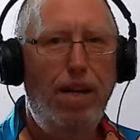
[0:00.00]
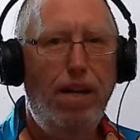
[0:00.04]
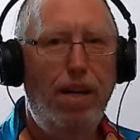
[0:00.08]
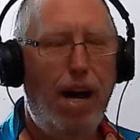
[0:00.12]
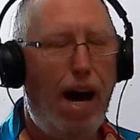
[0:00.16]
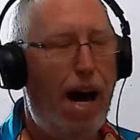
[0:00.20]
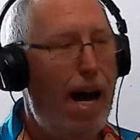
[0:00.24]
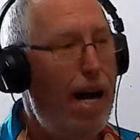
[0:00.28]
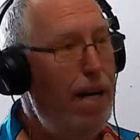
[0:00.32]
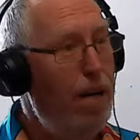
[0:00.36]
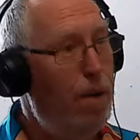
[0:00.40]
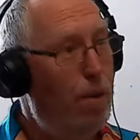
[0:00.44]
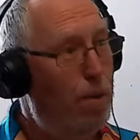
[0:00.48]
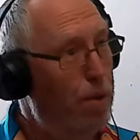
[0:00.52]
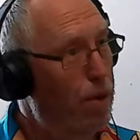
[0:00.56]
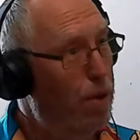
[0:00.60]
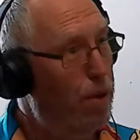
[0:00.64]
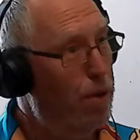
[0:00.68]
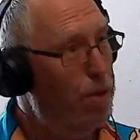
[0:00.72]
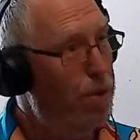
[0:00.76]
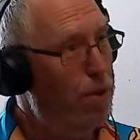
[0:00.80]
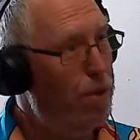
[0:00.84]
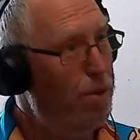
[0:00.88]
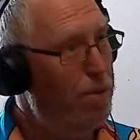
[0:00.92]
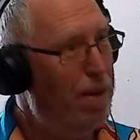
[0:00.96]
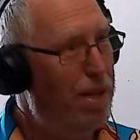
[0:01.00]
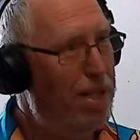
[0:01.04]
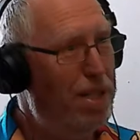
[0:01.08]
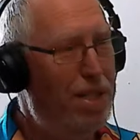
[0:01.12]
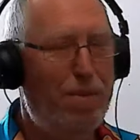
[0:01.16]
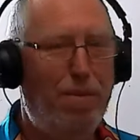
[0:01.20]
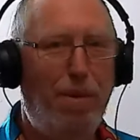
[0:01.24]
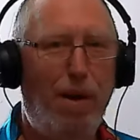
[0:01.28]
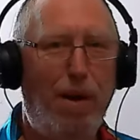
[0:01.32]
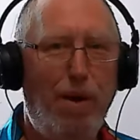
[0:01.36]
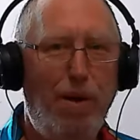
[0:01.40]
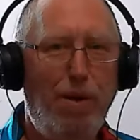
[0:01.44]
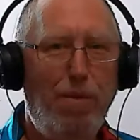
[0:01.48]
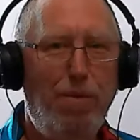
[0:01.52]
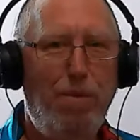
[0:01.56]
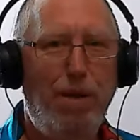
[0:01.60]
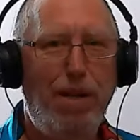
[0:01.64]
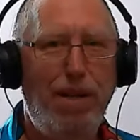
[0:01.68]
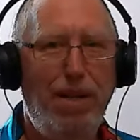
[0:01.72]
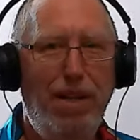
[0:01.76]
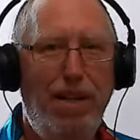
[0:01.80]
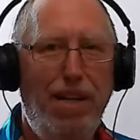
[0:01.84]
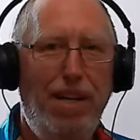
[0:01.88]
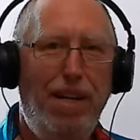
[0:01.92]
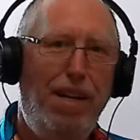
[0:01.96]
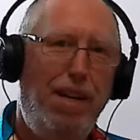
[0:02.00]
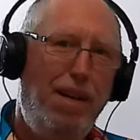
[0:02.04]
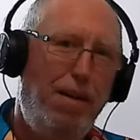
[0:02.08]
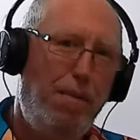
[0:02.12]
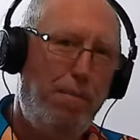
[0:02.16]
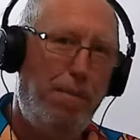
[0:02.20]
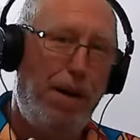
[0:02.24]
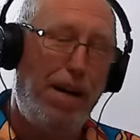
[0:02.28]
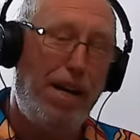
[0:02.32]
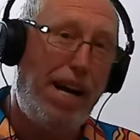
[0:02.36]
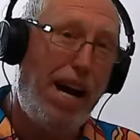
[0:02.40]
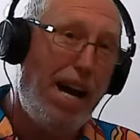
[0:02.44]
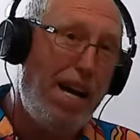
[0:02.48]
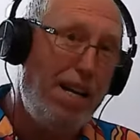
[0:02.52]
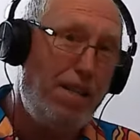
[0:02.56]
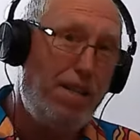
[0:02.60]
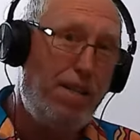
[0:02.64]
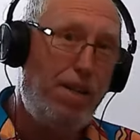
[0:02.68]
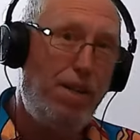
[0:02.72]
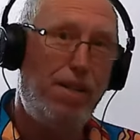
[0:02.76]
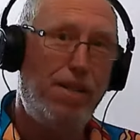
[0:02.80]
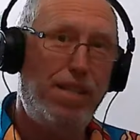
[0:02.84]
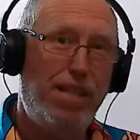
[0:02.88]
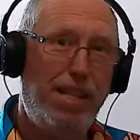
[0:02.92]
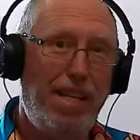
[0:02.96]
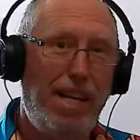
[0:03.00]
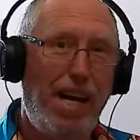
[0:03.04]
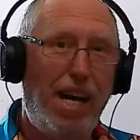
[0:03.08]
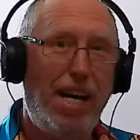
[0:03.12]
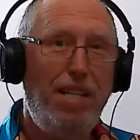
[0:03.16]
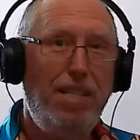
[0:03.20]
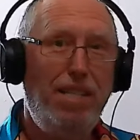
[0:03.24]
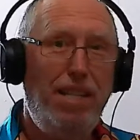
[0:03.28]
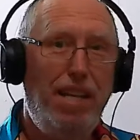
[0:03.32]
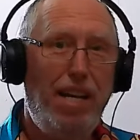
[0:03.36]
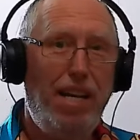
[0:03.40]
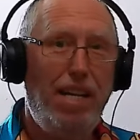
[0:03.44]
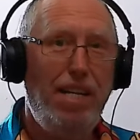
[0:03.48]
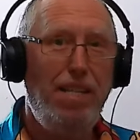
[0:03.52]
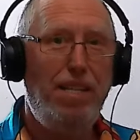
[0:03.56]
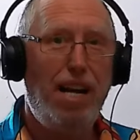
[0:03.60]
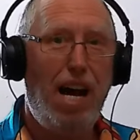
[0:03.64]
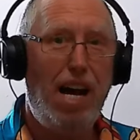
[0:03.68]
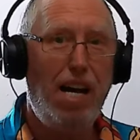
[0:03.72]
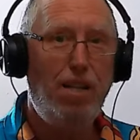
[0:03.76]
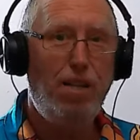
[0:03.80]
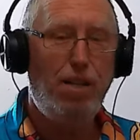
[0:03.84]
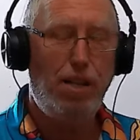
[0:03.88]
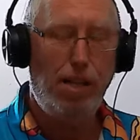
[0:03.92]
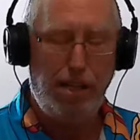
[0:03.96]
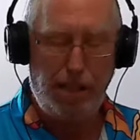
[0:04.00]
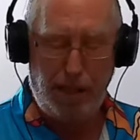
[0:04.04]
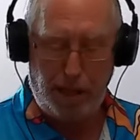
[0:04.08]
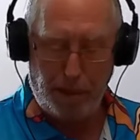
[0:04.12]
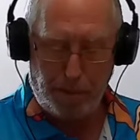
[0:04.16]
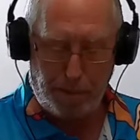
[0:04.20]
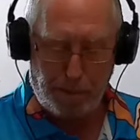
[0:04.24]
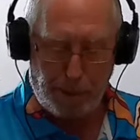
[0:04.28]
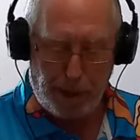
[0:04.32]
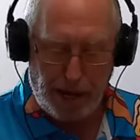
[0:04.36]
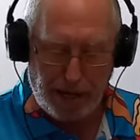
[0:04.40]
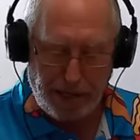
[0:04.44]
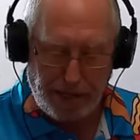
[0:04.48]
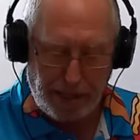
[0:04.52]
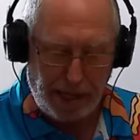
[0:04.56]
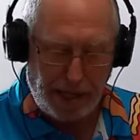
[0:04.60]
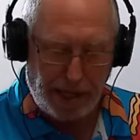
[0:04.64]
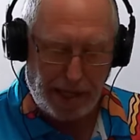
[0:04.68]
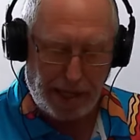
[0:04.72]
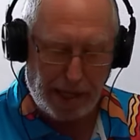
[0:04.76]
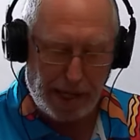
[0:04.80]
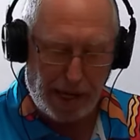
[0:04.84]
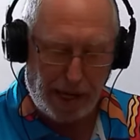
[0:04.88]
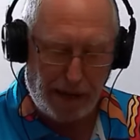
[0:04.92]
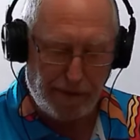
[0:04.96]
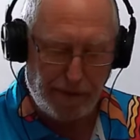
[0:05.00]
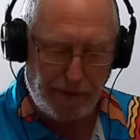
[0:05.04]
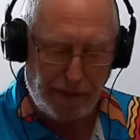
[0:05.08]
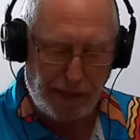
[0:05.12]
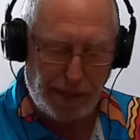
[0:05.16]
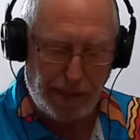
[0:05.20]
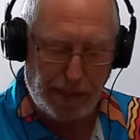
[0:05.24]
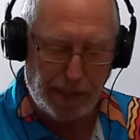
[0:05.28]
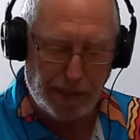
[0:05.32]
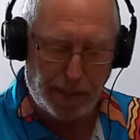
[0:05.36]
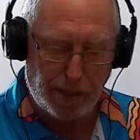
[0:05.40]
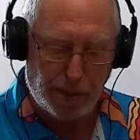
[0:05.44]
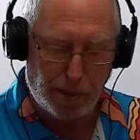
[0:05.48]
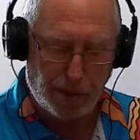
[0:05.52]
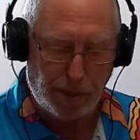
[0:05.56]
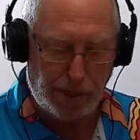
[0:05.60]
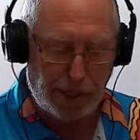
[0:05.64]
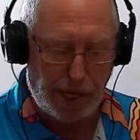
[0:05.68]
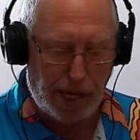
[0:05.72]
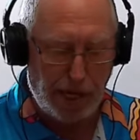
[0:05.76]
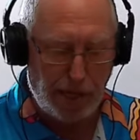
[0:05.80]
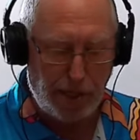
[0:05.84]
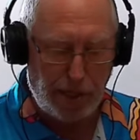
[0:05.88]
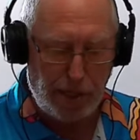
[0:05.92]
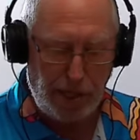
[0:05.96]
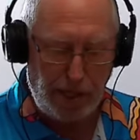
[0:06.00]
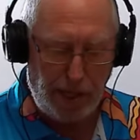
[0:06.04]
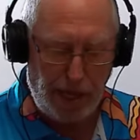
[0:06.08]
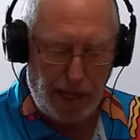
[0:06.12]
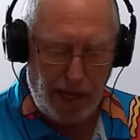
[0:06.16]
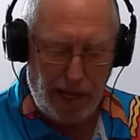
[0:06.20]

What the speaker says: I don't know too much about them, but my guest certainly does. He's actually the president of the association,